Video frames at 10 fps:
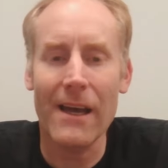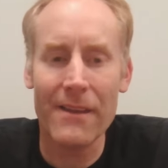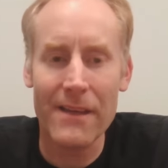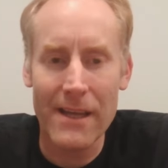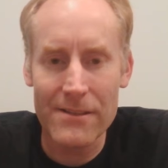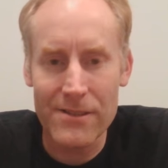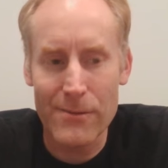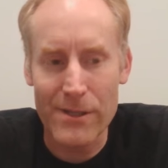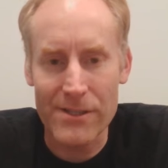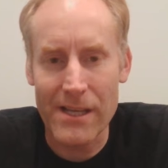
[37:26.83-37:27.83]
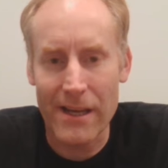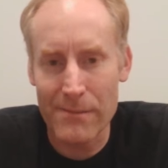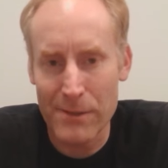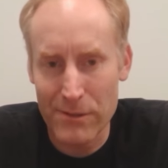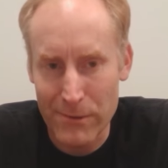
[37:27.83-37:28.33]
How do they hedge their risks? How do
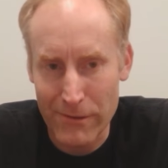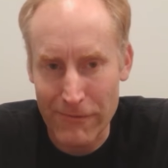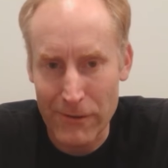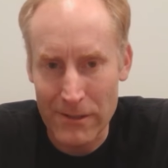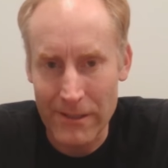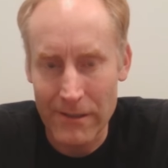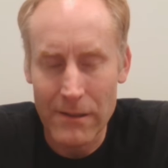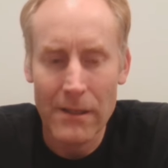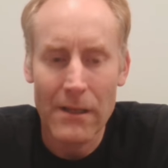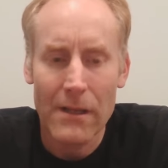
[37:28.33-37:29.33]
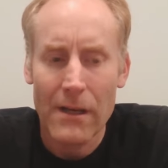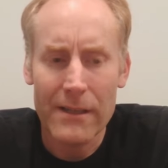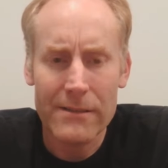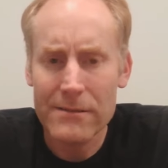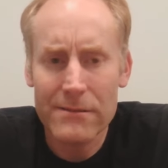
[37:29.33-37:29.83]
they build a portfolio?
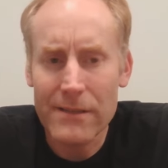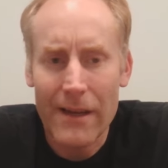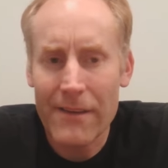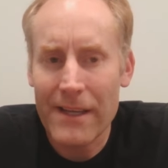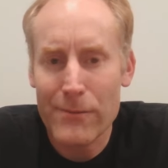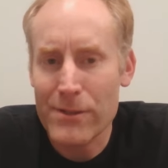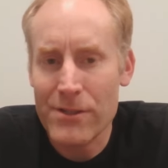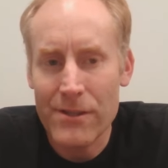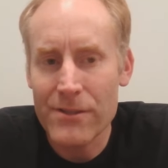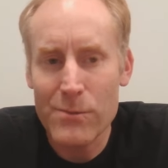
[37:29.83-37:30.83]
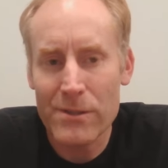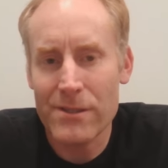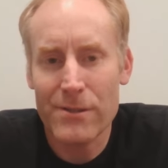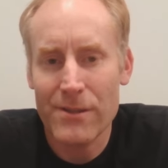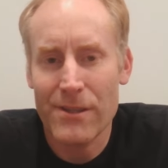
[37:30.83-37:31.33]
And how do they get returns?
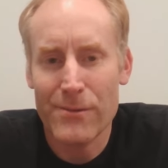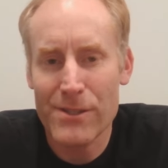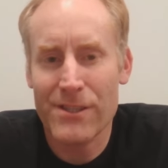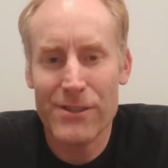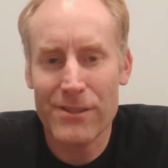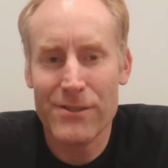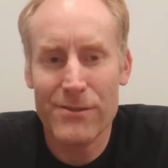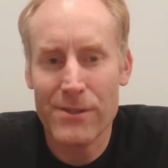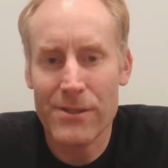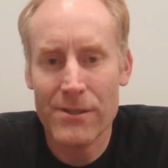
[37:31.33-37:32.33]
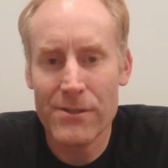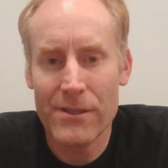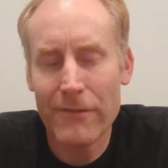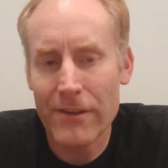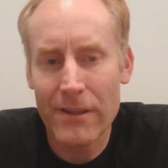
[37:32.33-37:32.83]
What's their, their risk-adjusted returns
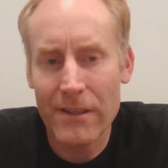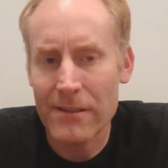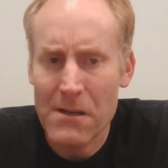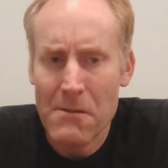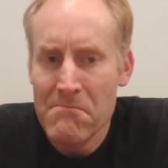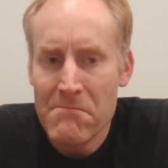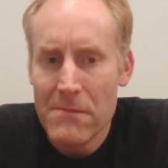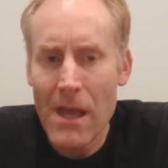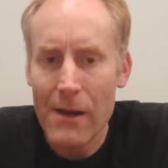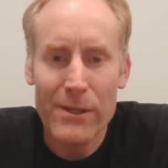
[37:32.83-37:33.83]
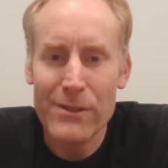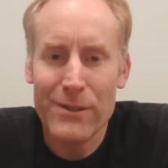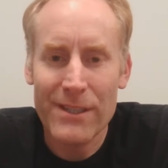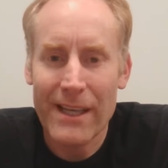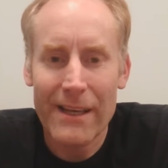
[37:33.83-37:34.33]
on everything? And, yeah, when you
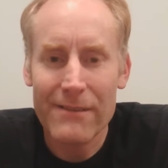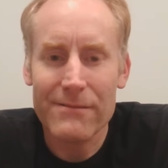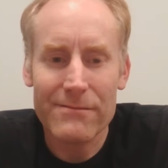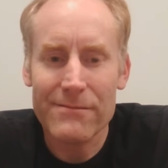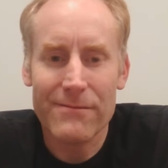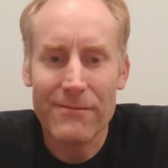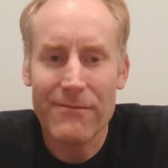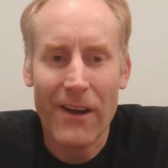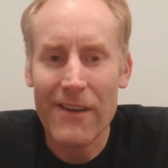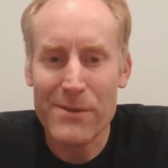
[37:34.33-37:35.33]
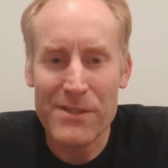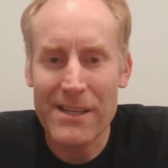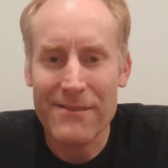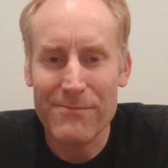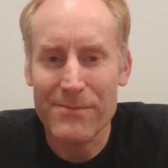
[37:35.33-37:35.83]
can get five
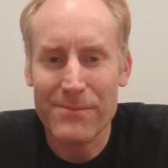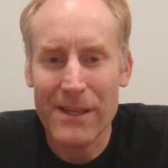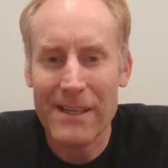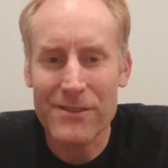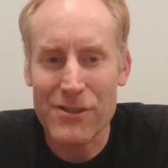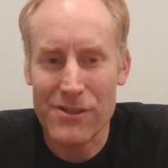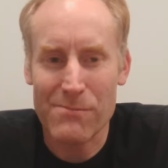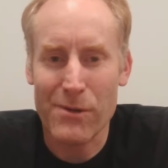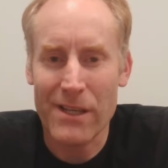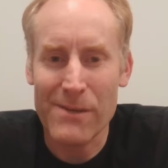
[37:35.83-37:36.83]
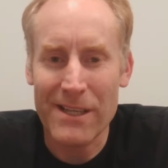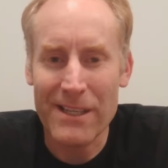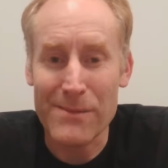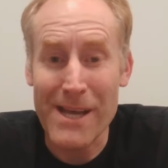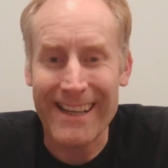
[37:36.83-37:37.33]
percent by just putting your money
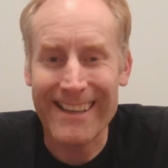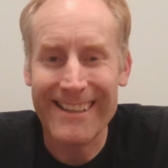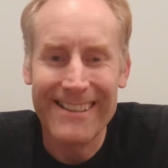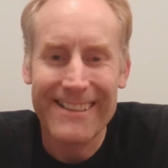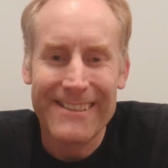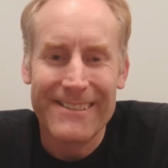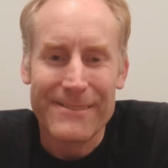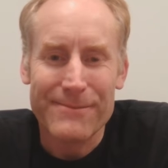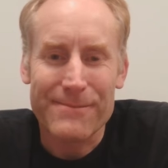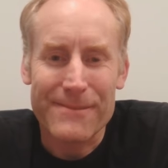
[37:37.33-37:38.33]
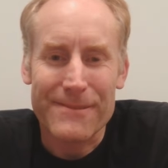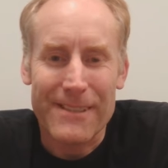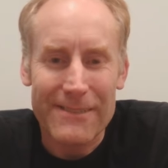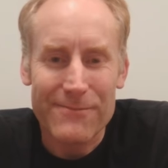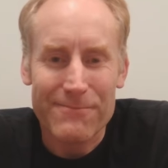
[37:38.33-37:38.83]
in the bank,
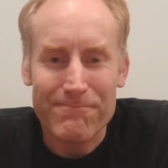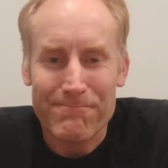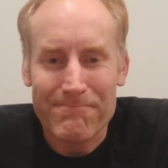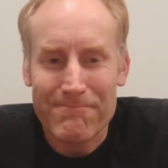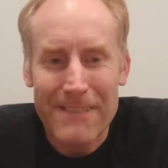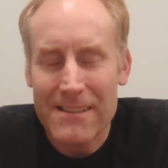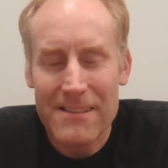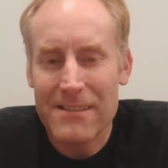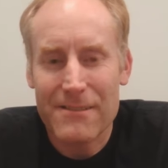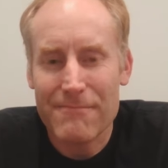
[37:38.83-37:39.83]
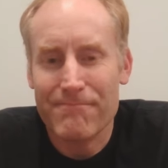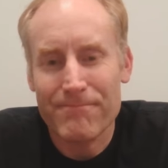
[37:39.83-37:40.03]
right, that's,